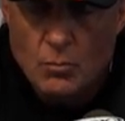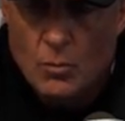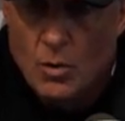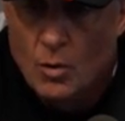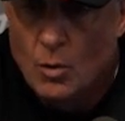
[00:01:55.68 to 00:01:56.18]

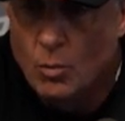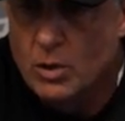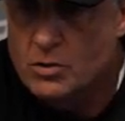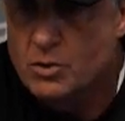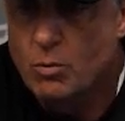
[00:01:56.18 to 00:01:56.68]
to?
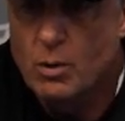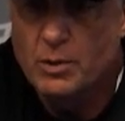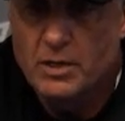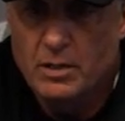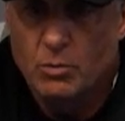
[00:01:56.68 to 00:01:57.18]
Well, so what we
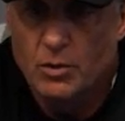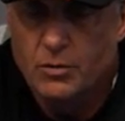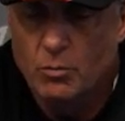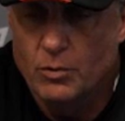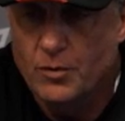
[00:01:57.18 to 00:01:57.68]
did
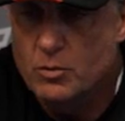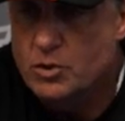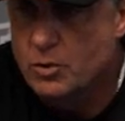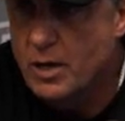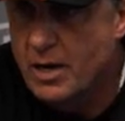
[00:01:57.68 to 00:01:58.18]
with those
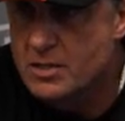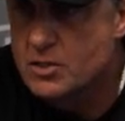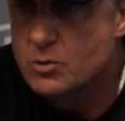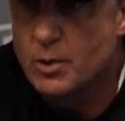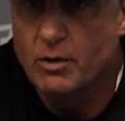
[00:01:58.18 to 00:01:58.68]
two guys
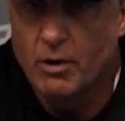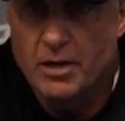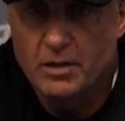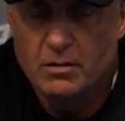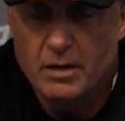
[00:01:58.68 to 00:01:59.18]
is we
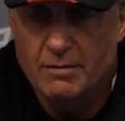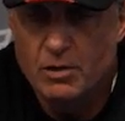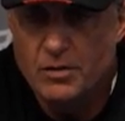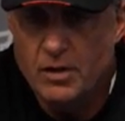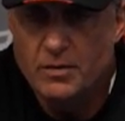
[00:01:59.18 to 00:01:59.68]
graded
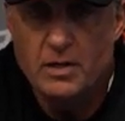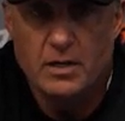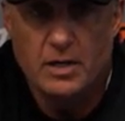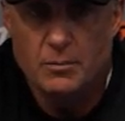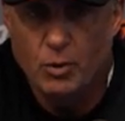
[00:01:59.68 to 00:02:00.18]
everything they
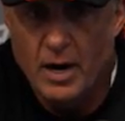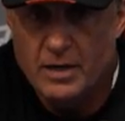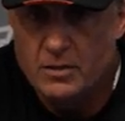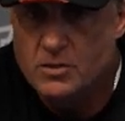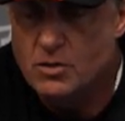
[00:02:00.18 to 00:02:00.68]
did in
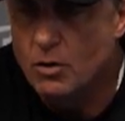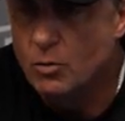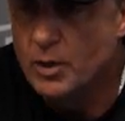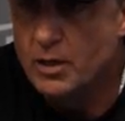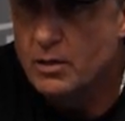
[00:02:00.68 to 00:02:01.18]
practice all
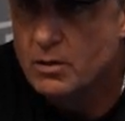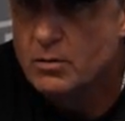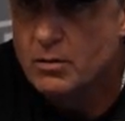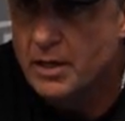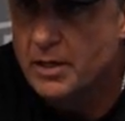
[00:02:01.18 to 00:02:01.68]
week.
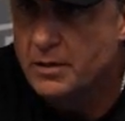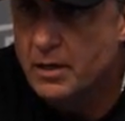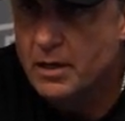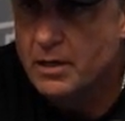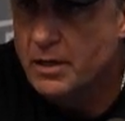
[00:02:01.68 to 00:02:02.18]

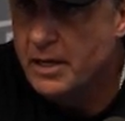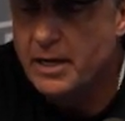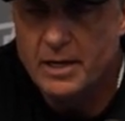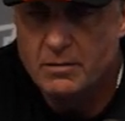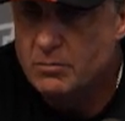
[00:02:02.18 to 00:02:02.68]
And he
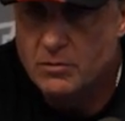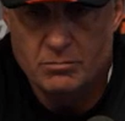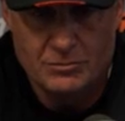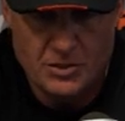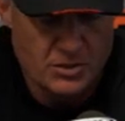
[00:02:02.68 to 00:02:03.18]
had
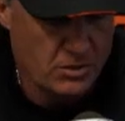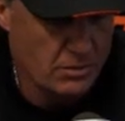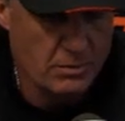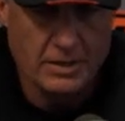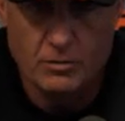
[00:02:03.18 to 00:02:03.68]
just a
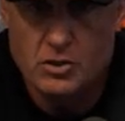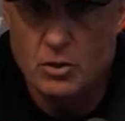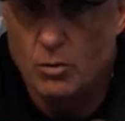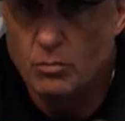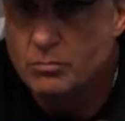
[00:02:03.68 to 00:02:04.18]
ever
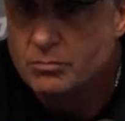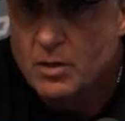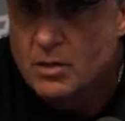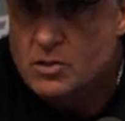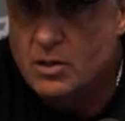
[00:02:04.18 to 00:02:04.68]
so
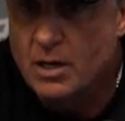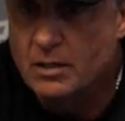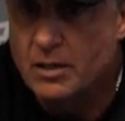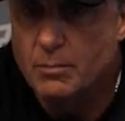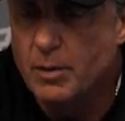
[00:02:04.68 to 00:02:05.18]

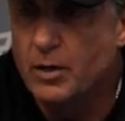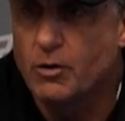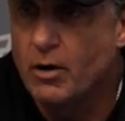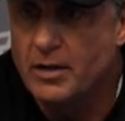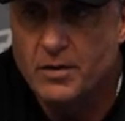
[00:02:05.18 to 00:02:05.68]
slightly better
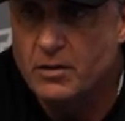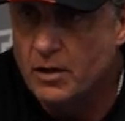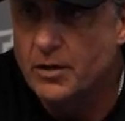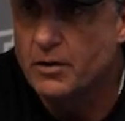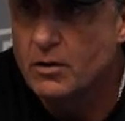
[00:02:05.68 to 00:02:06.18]
grade than
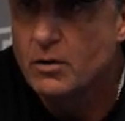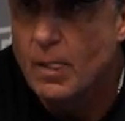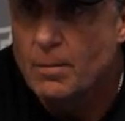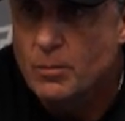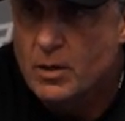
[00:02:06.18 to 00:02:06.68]
Gunner.
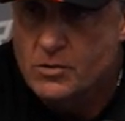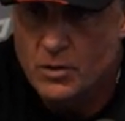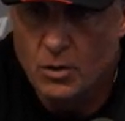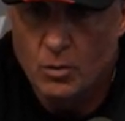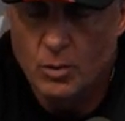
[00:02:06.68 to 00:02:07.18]

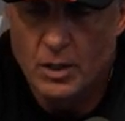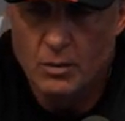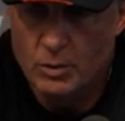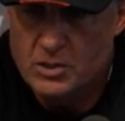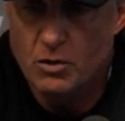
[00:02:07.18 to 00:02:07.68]
So
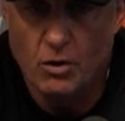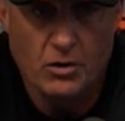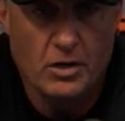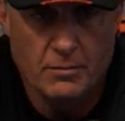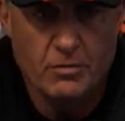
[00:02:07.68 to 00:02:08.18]
we
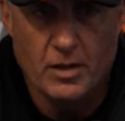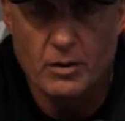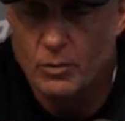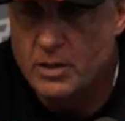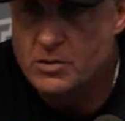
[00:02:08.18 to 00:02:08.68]
started him for
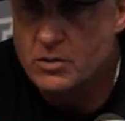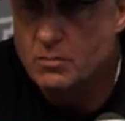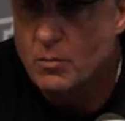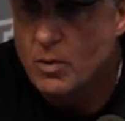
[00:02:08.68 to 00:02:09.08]
that reason.